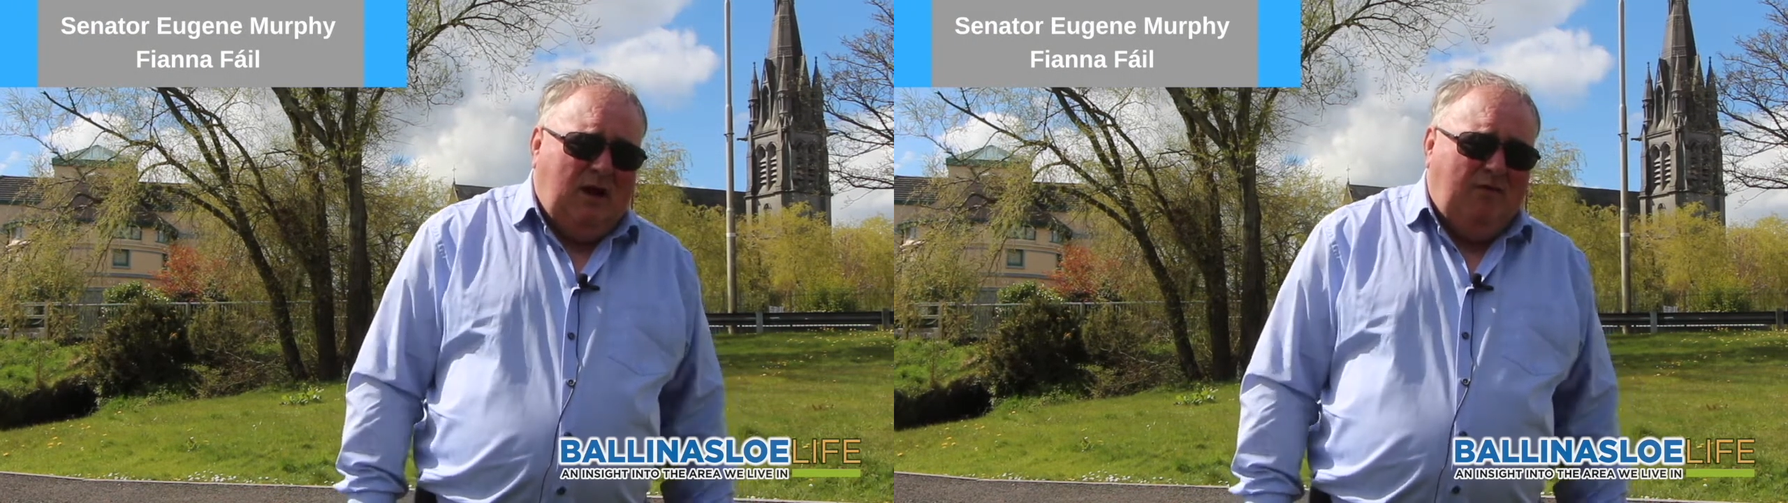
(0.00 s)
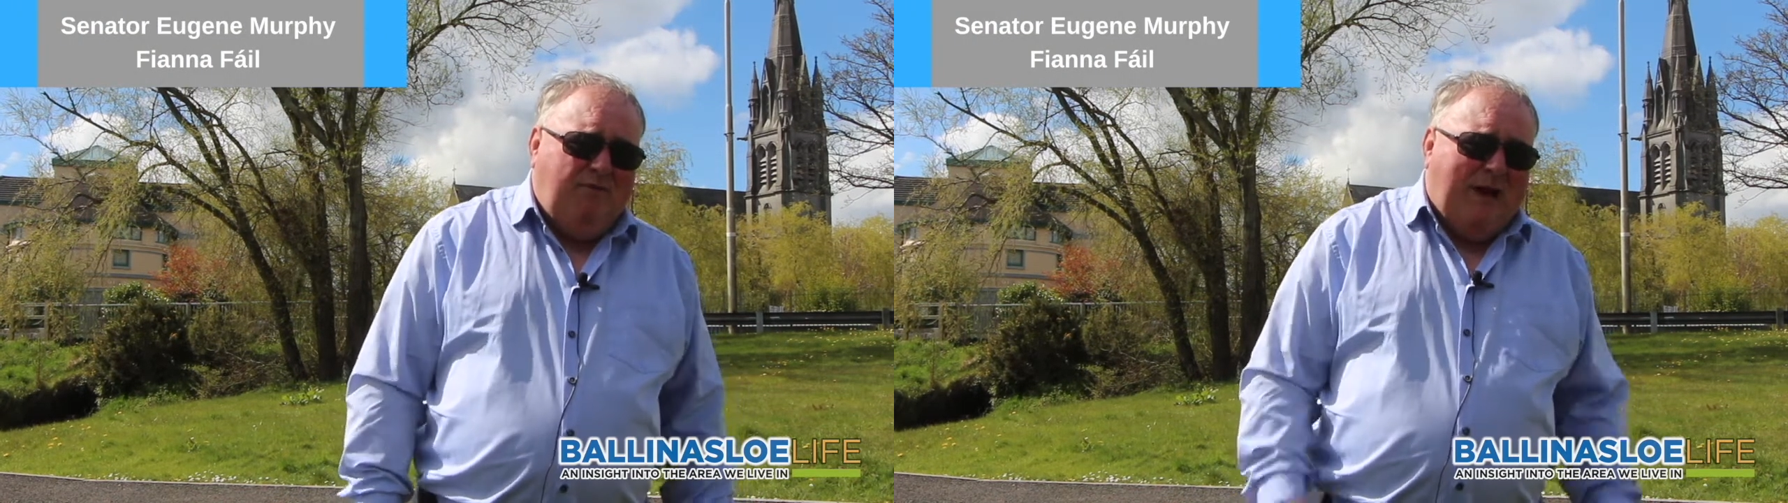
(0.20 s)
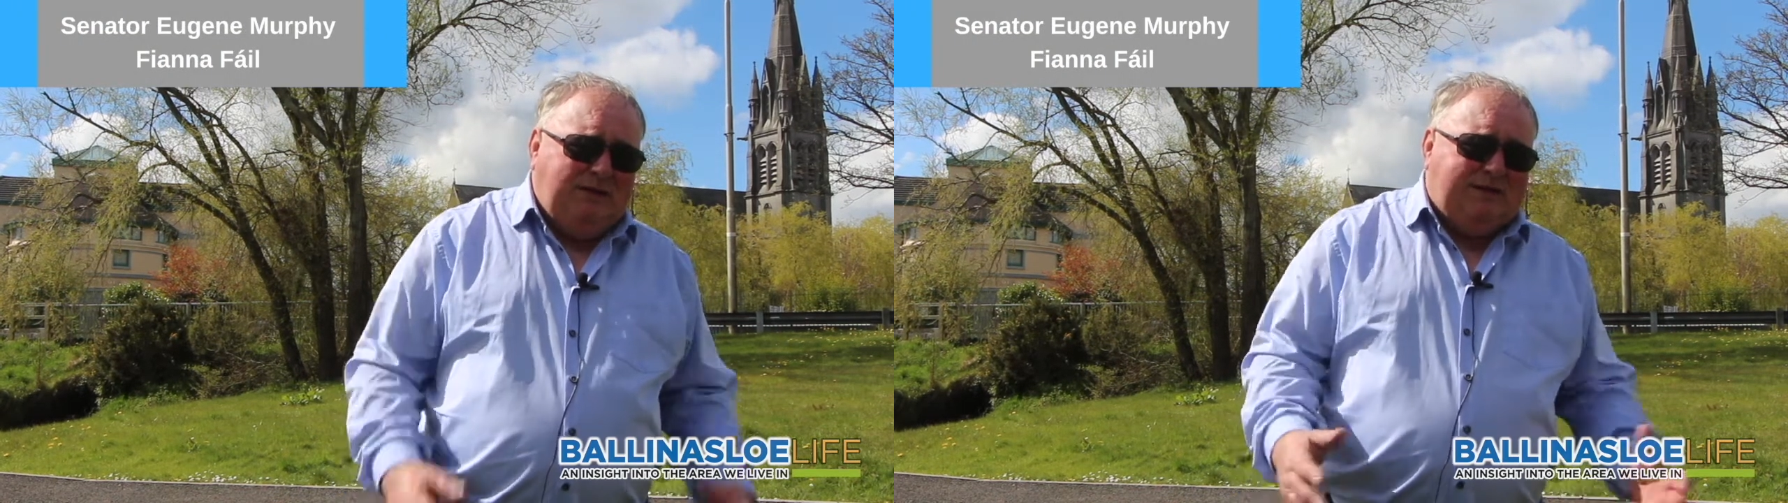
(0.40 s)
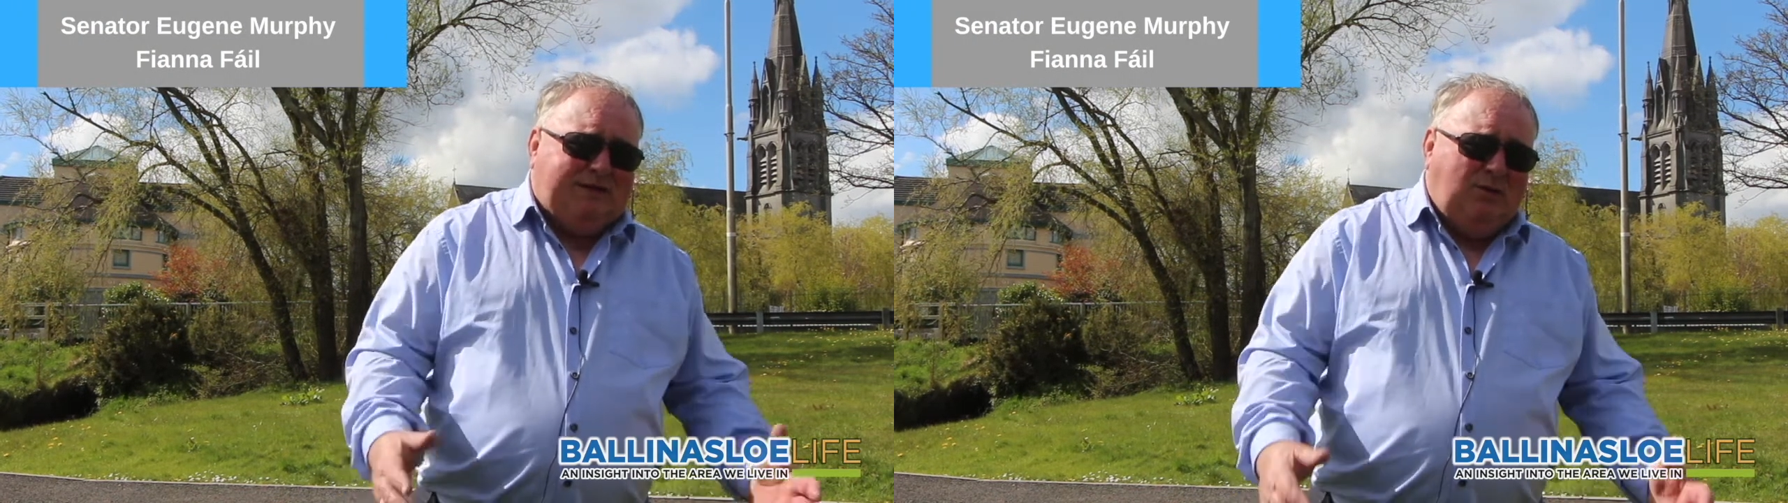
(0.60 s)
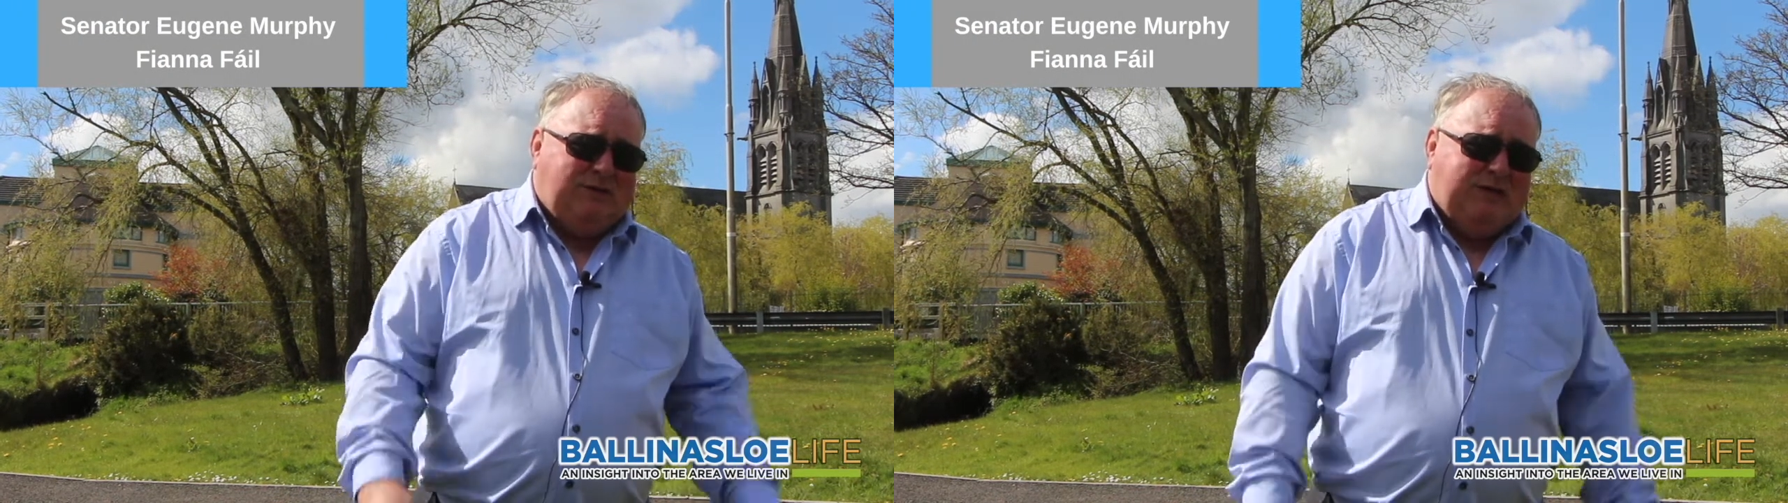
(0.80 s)
of
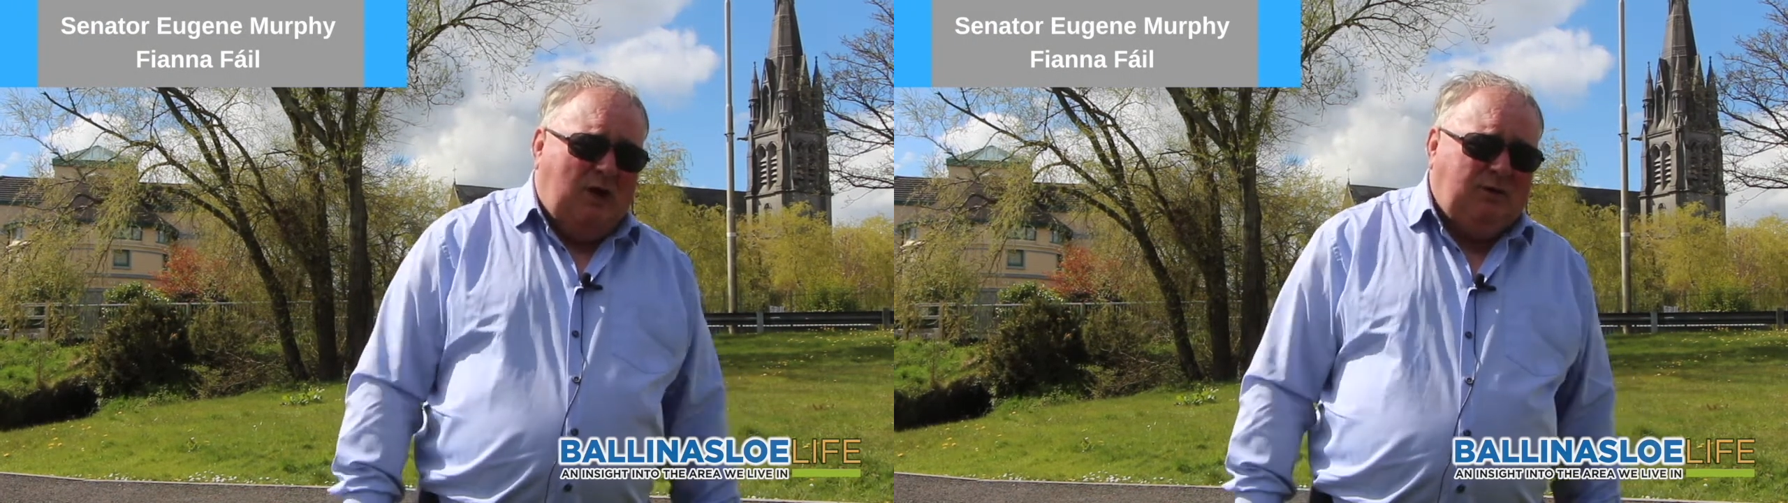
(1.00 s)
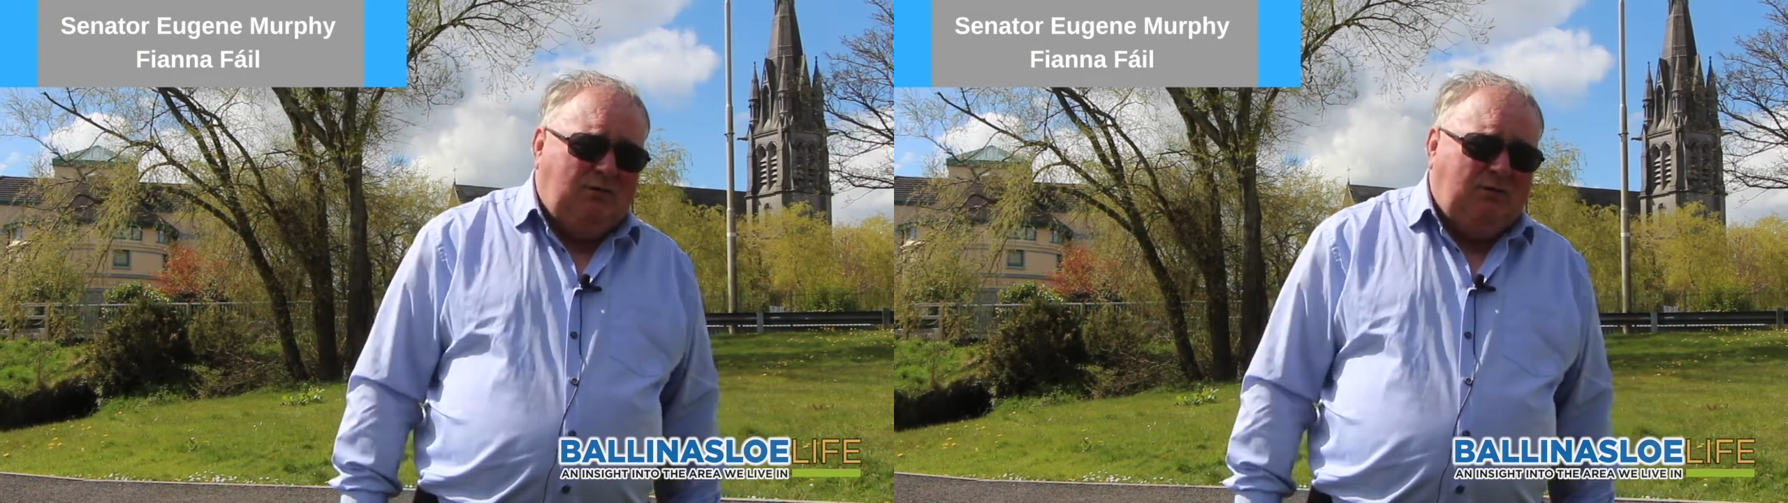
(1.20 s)
Ballinasloe town